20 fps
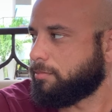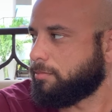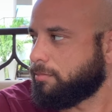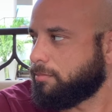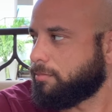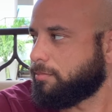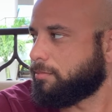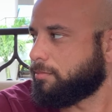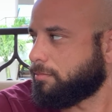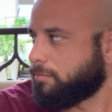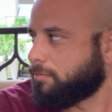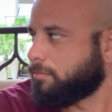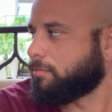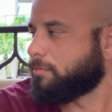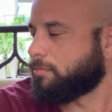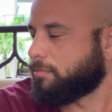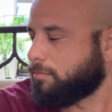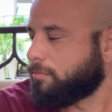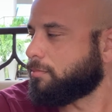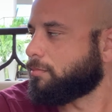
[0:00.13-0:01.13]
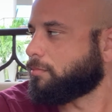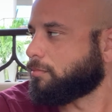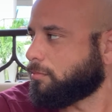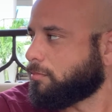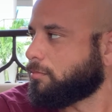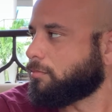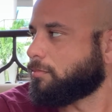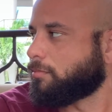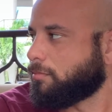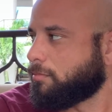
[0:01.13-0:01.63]

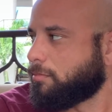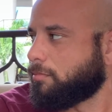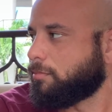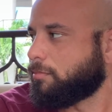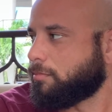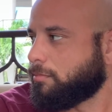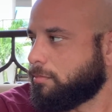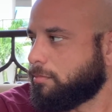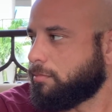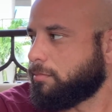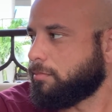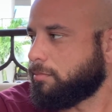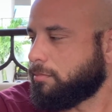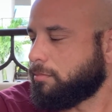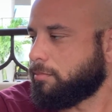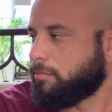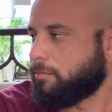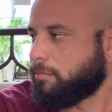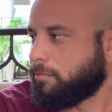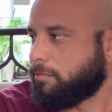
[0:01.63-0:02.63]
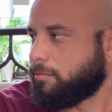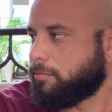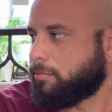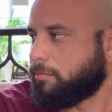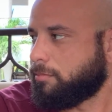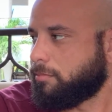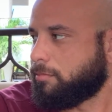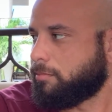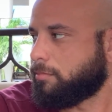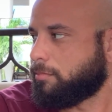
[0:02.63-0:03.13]

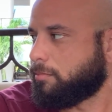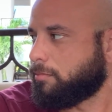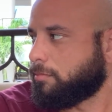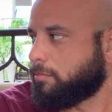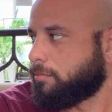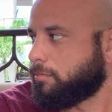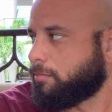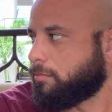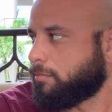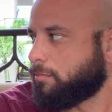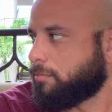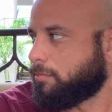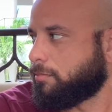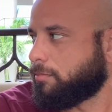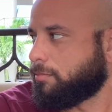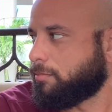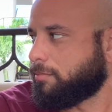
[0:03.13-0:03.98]
The person shown says nothing.